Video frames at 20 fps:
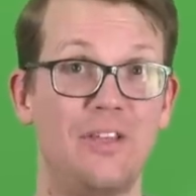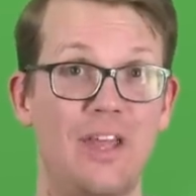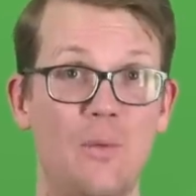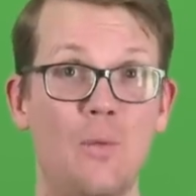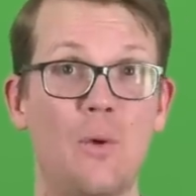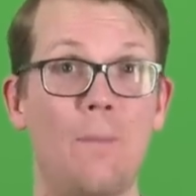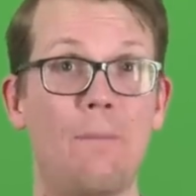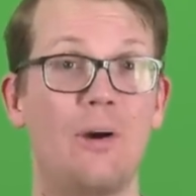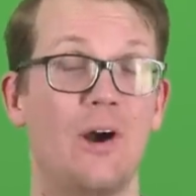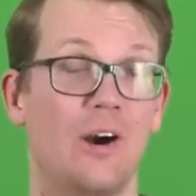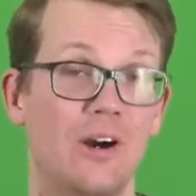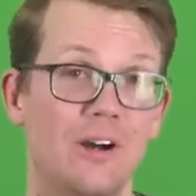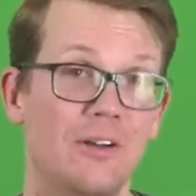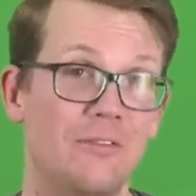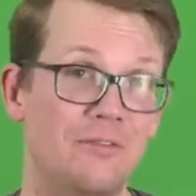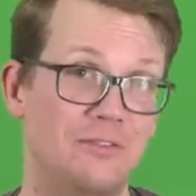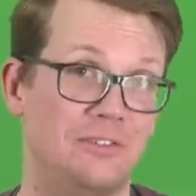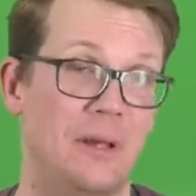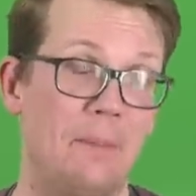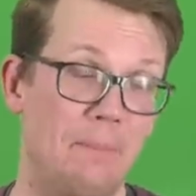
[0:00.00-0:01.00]
they were part
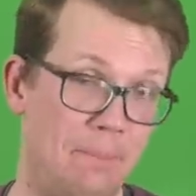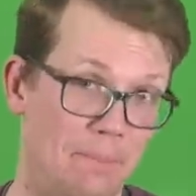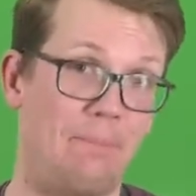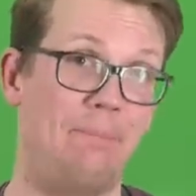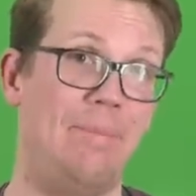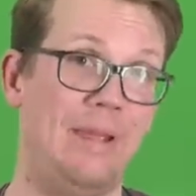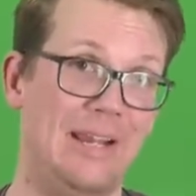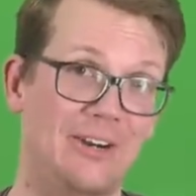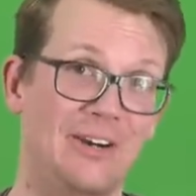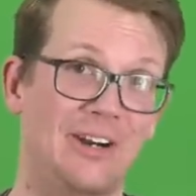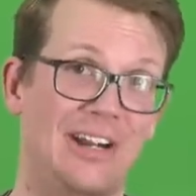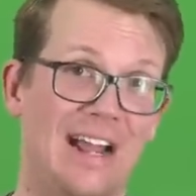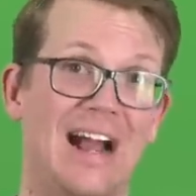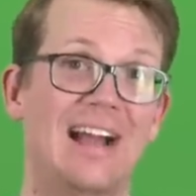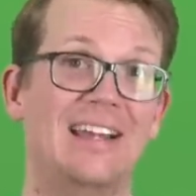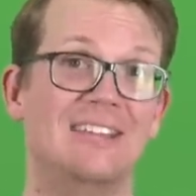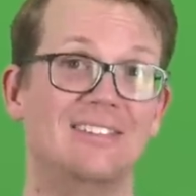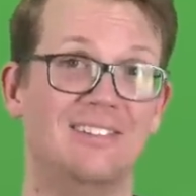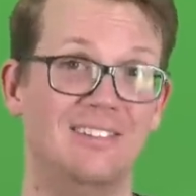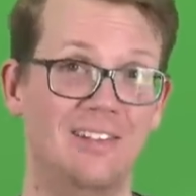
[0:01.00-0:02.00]
of some bigger
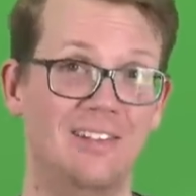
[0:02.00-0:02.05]
guy's